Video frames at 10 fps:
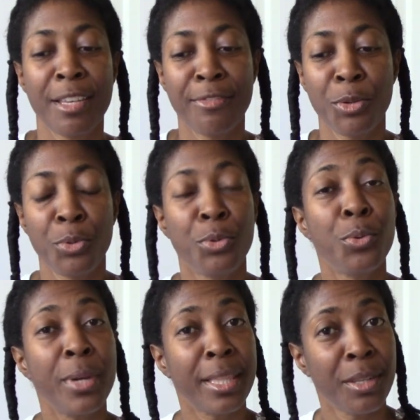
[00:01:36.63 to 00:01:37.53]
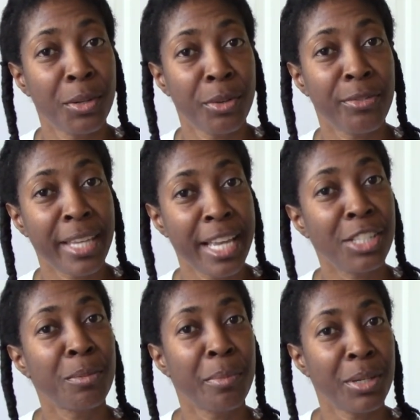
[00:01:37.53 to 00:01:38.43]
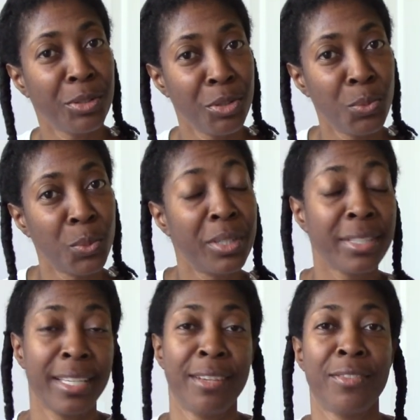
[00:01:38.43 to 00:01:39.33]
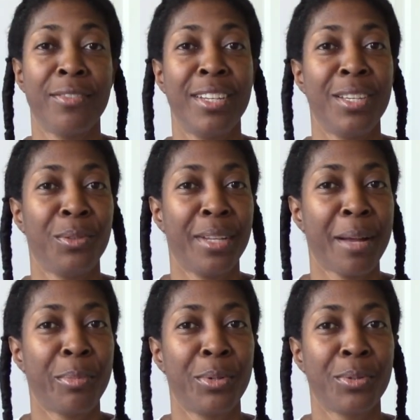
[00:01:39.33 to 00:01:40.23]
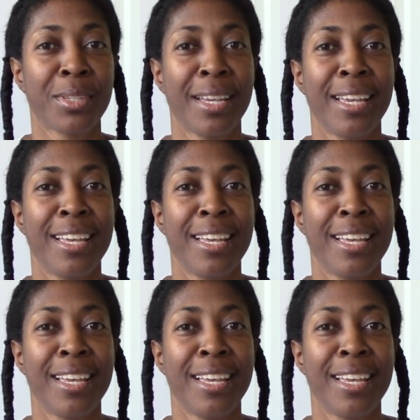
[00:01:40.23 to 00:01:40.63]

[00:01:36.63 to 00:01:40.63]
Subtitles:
If you do hit the notification bell, you will get every video that I post.